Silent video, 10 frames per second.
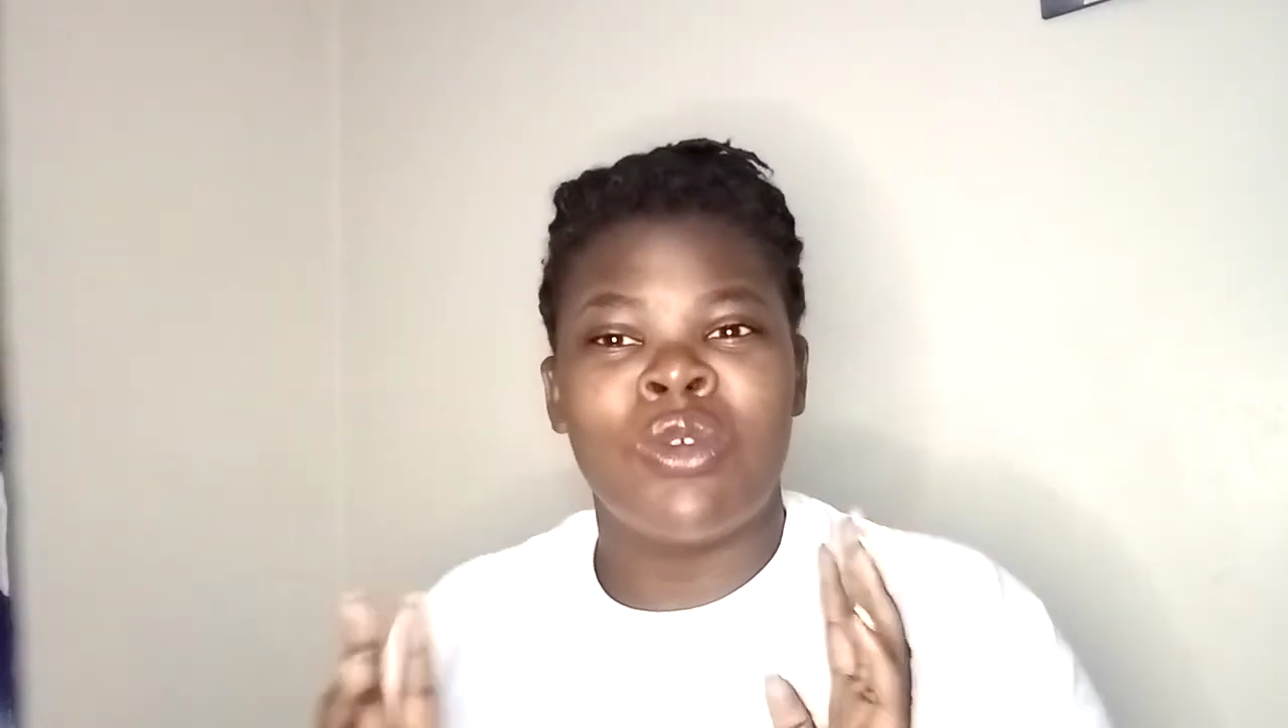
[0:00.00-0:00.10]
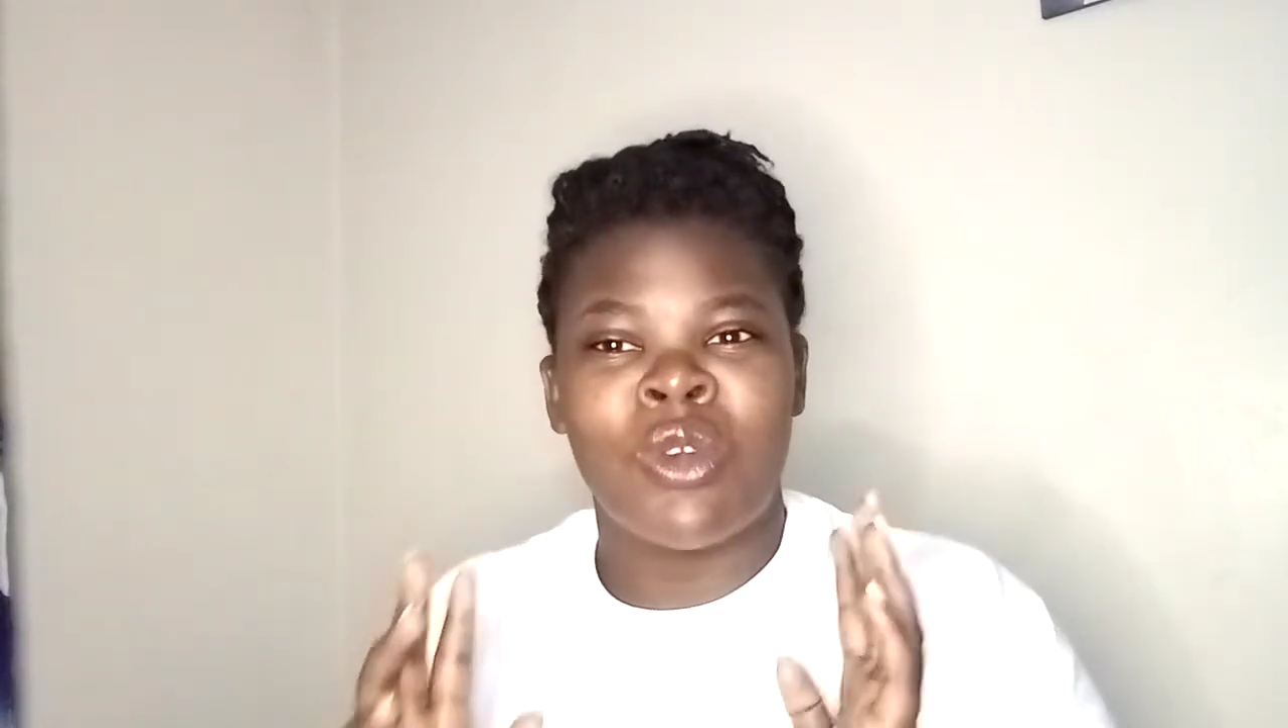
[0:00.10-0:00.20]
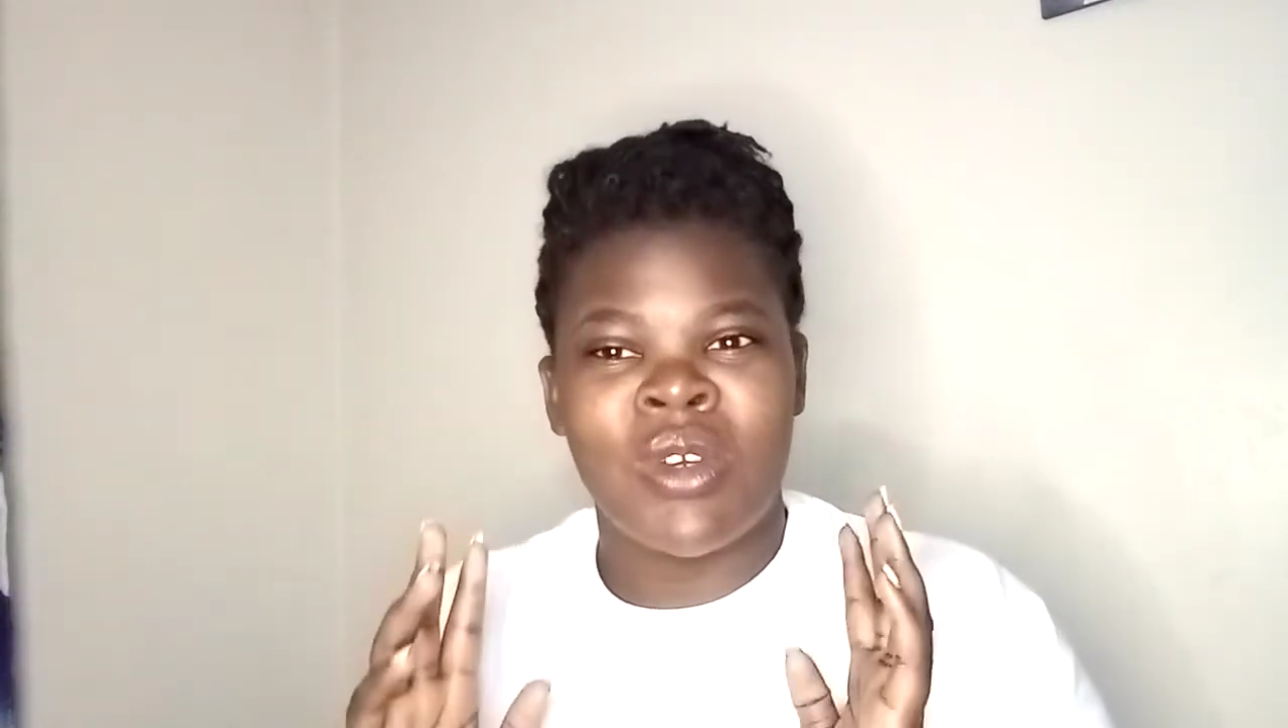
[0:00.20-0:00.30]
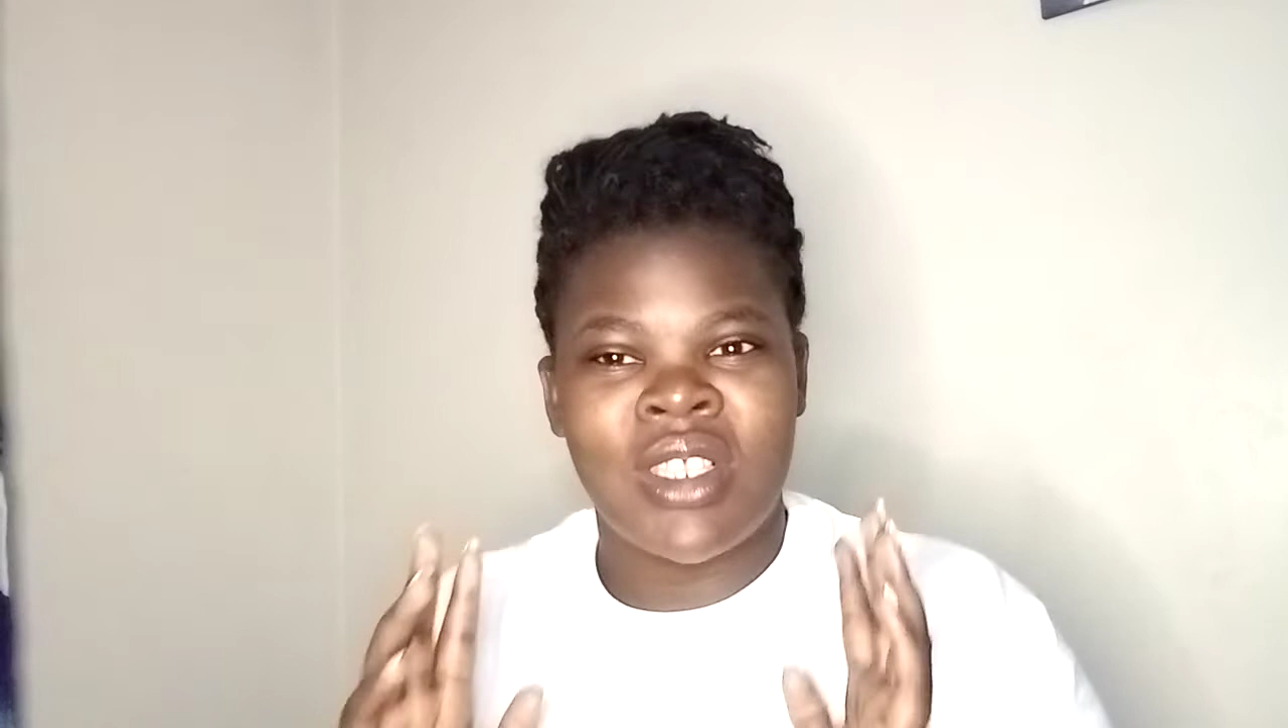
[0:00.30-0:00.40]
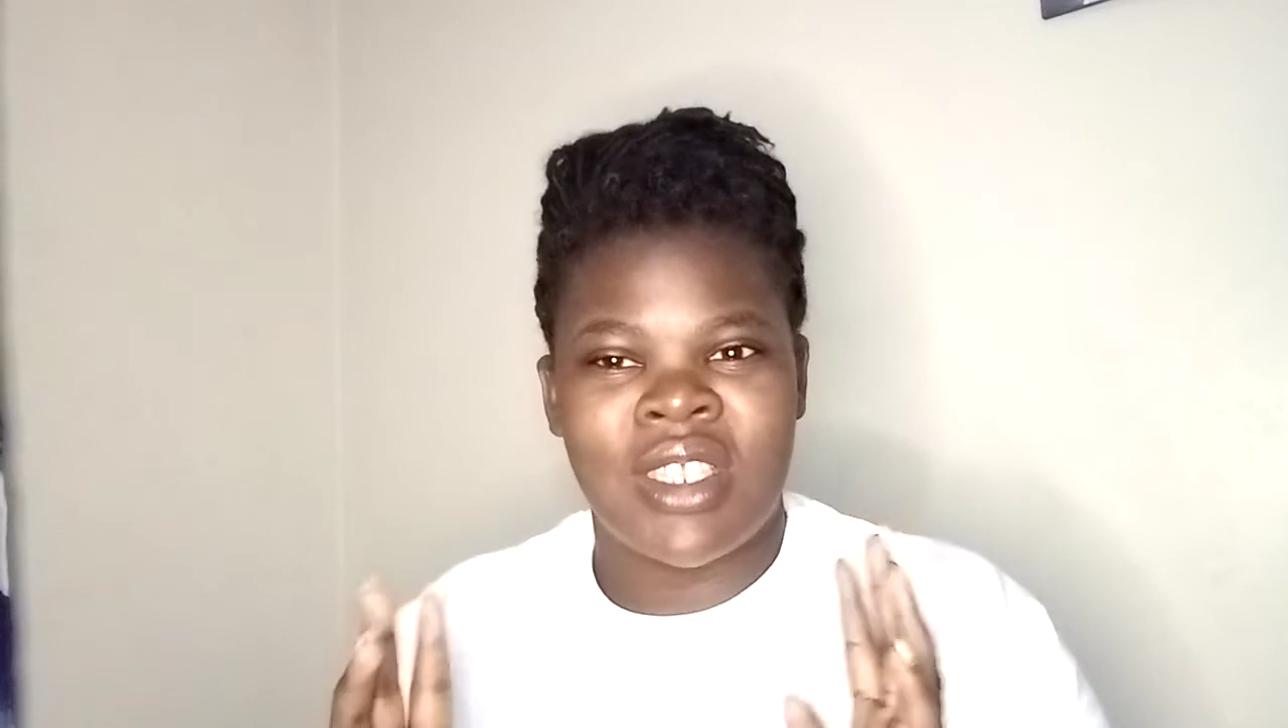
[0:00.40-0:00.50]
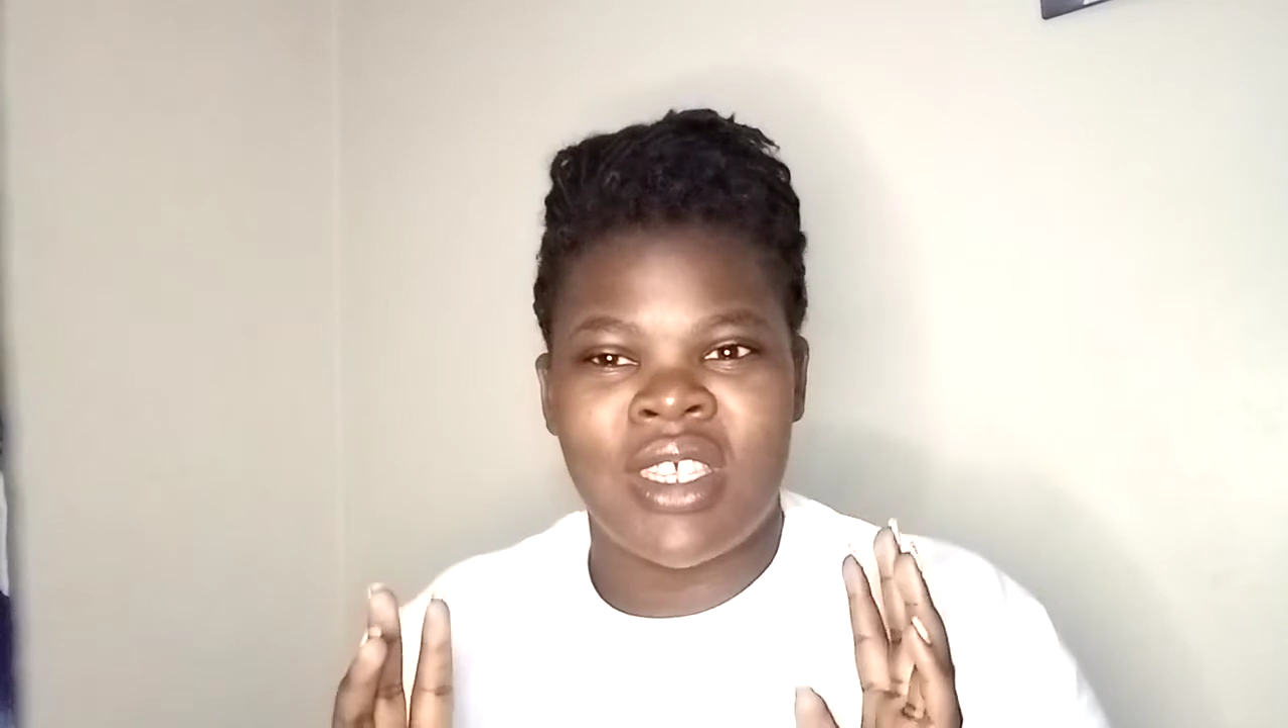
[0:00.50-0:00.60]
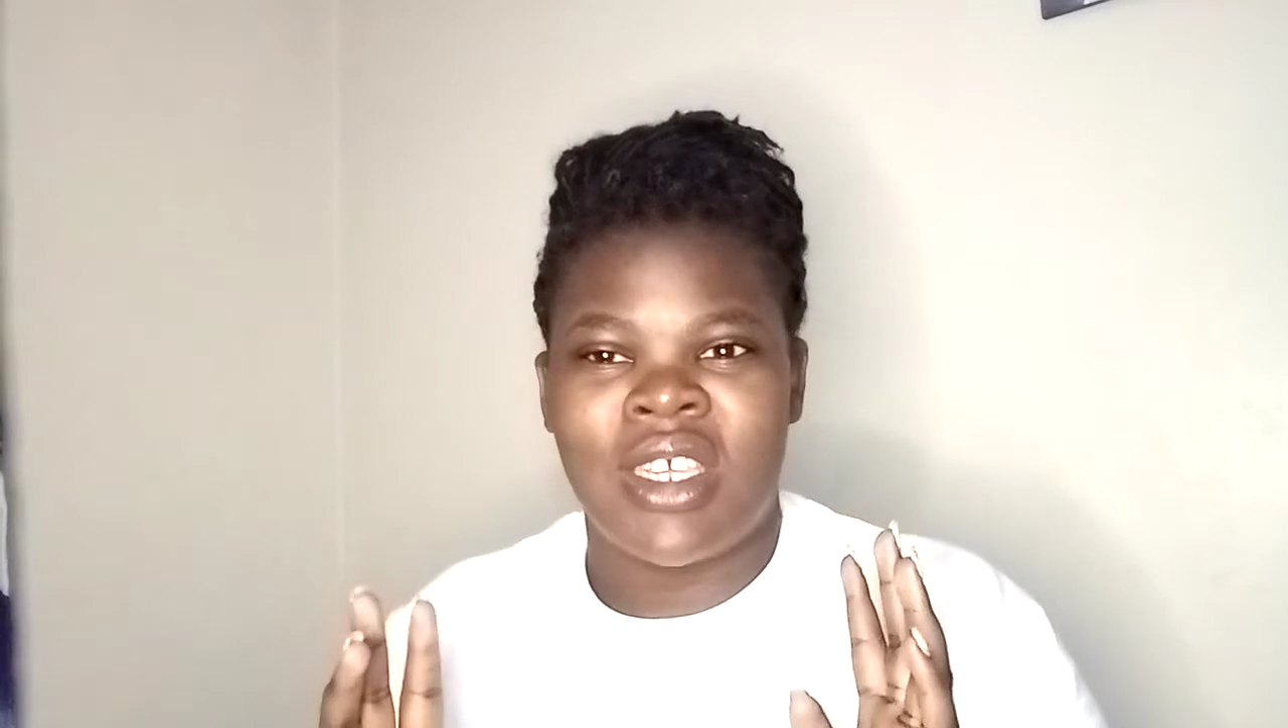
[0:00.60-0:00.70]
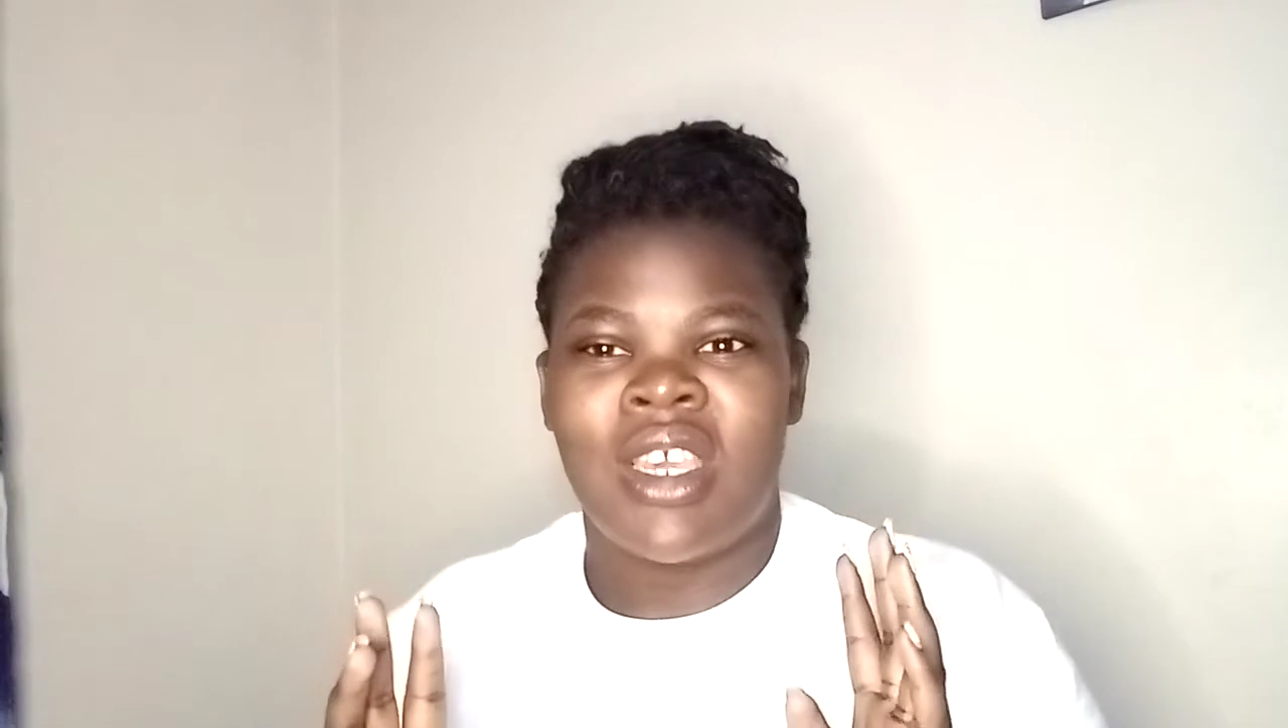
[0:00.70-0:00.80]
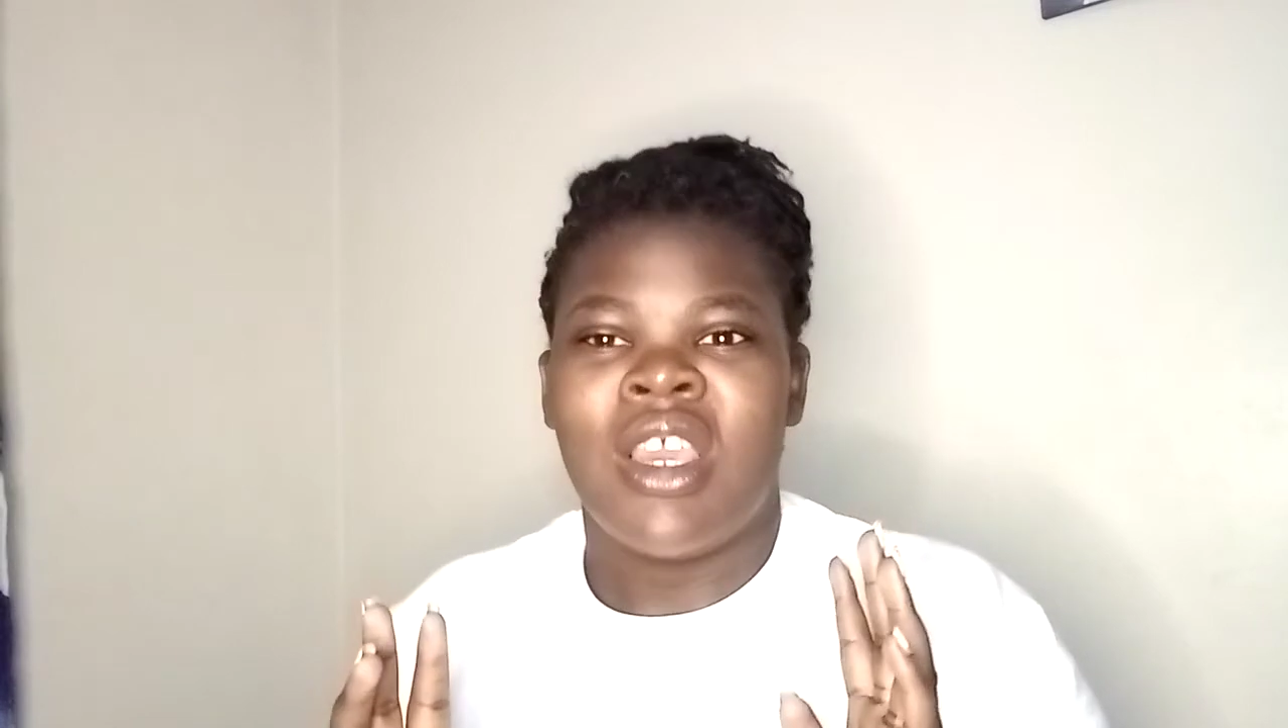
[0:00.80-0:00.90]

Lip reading: noisy.